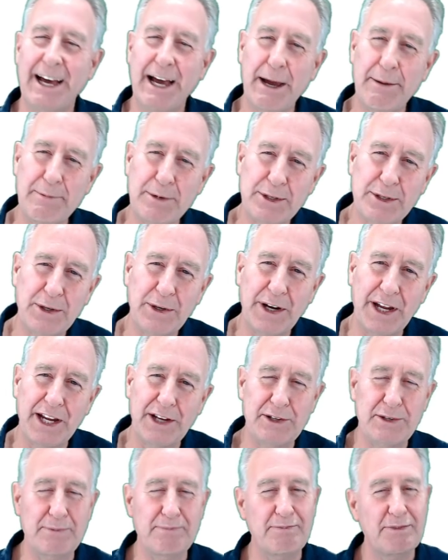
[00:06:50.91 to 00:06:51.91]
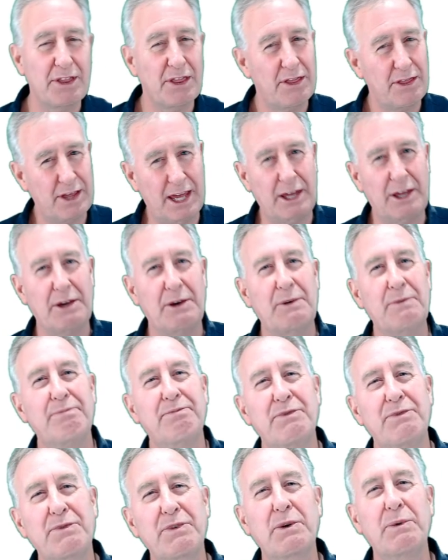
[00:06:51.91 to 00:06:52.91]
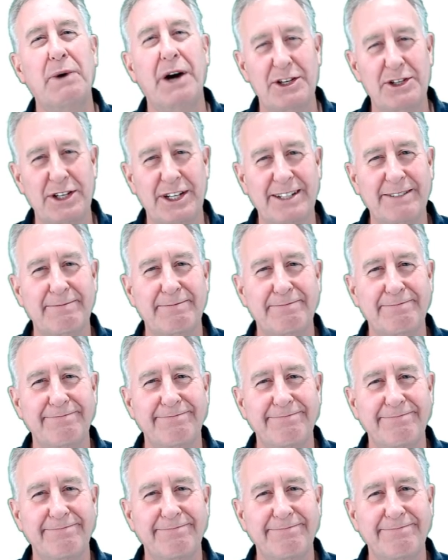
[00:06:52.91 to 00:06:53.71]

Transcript: I'm Mister H. Thank you for watching.